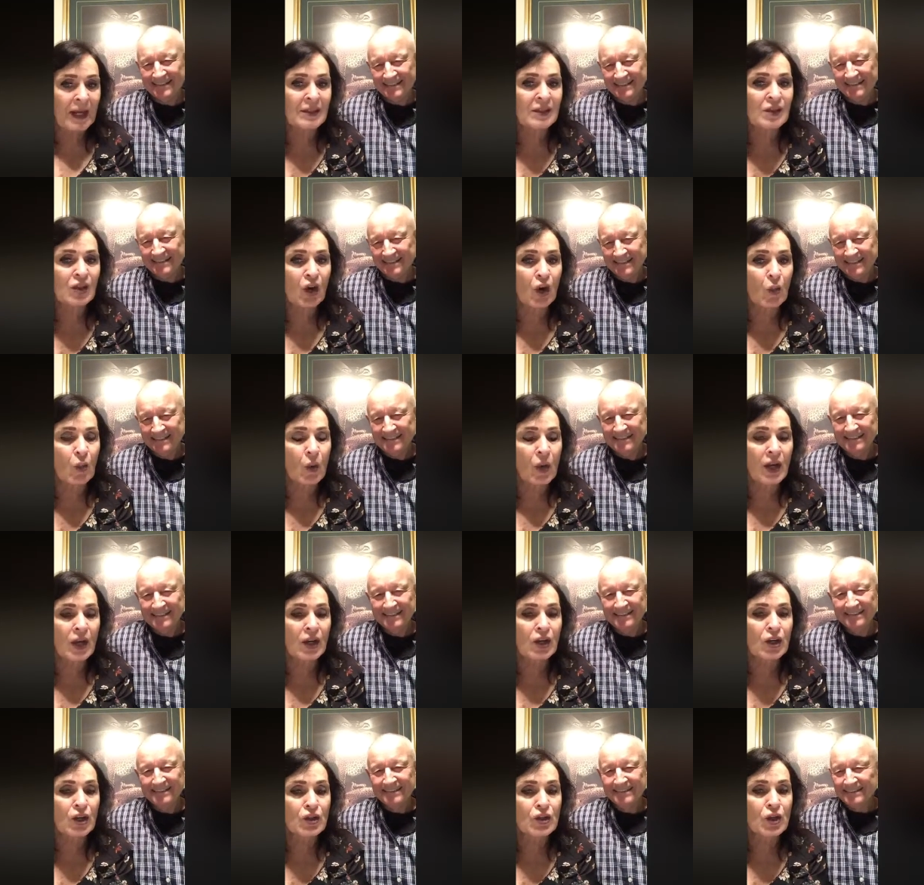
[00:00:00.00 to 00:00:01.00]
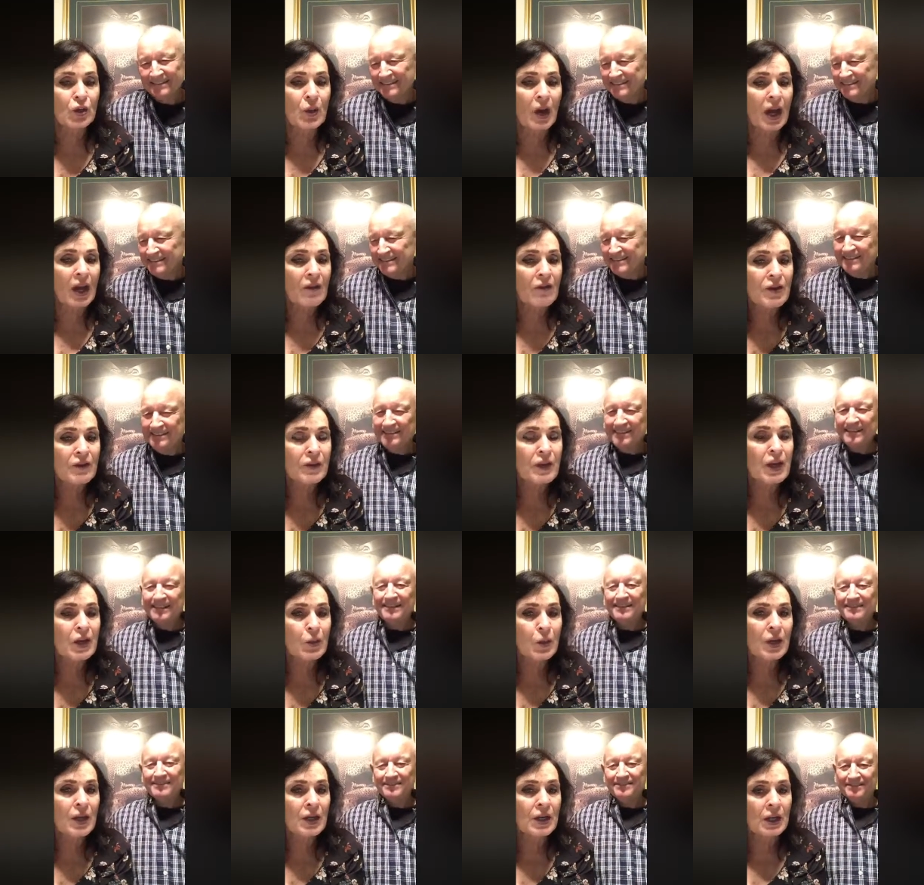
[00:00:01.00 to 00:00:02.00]
Speaker 1: And so we're going to do
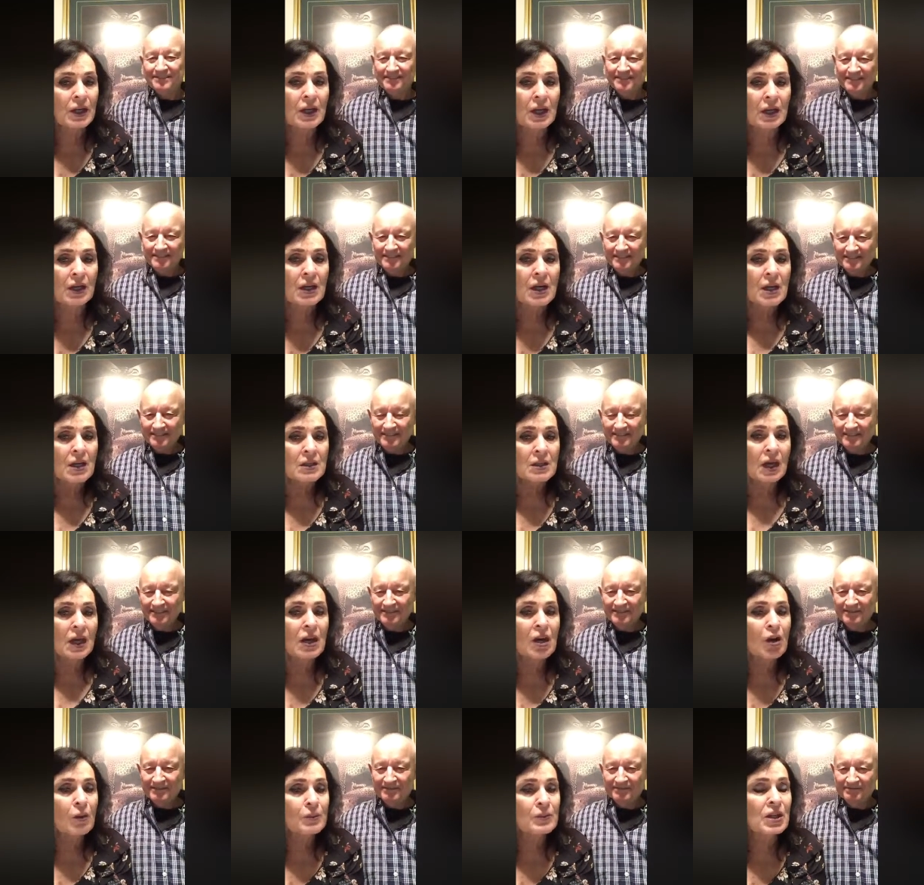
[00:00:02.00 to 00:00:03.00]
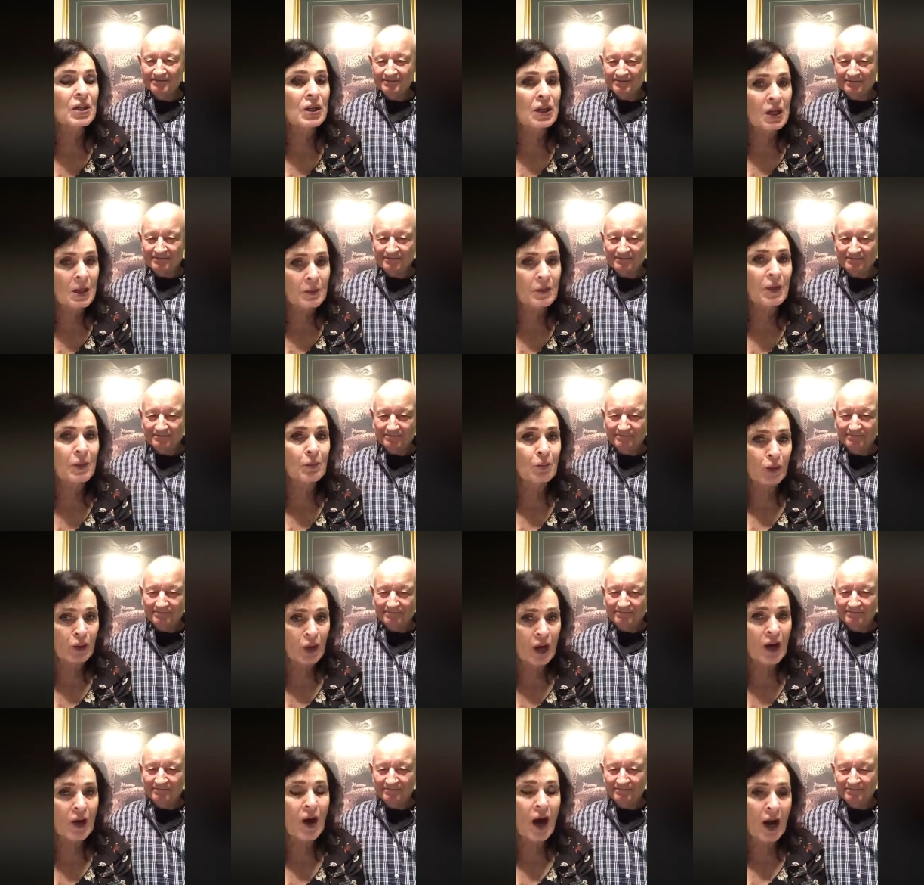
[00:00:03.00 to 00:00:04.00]
everything yeah. we can to help to keep the
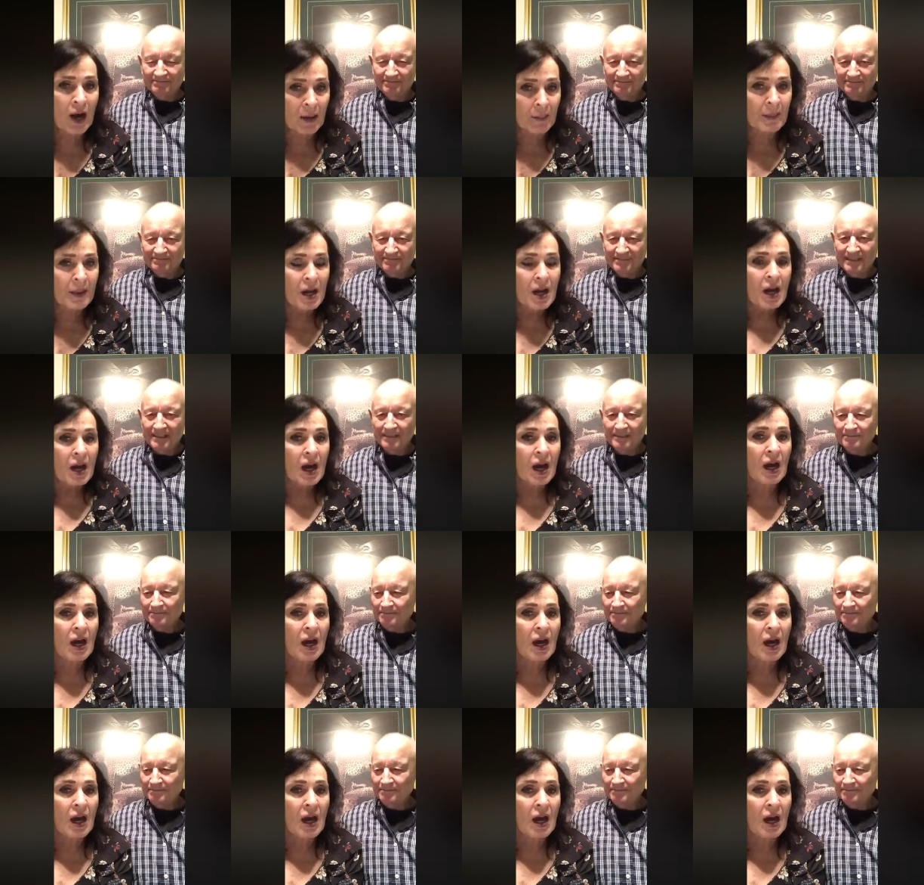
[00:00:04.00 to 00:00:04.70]
prayer up yeah.